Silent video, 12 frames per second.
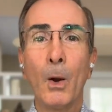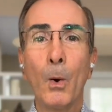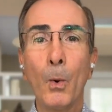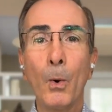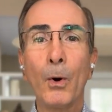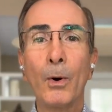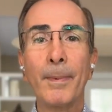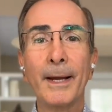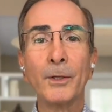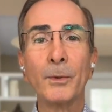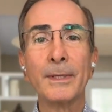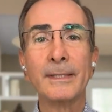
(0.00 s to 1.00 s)
or by
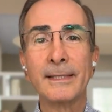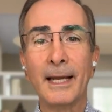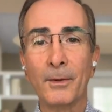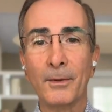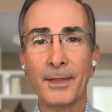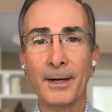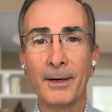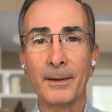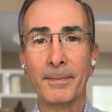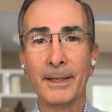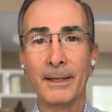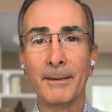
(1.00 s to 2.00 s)
doing
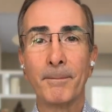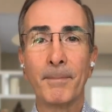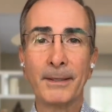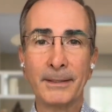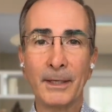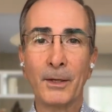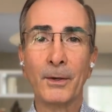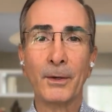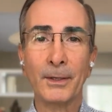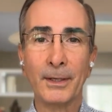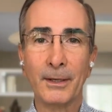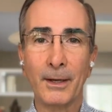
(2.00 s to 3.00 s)
psychotherapy,
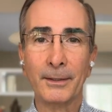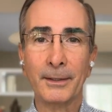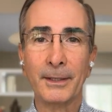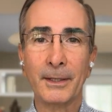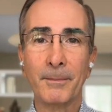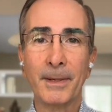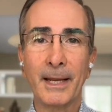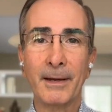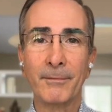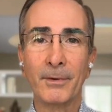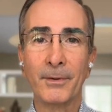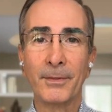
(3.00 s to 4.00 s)
particularly cognitive
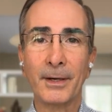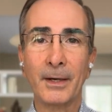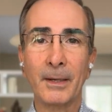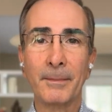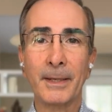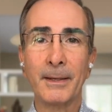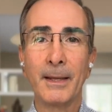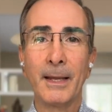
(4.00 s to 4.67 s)
behavioral therapy.